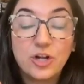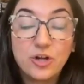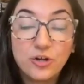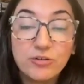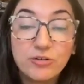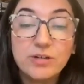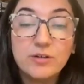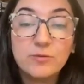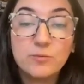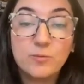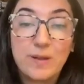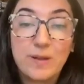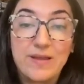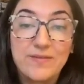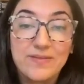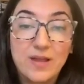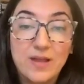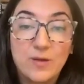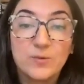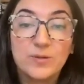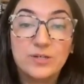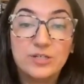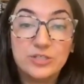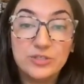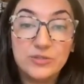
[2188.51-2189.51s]
current way
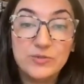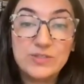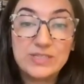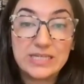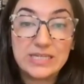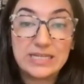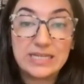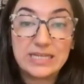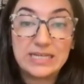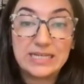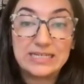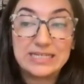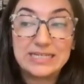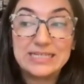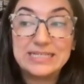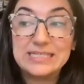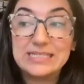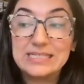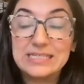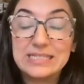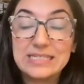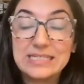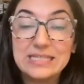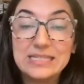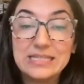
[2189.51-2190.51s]
that we're using it is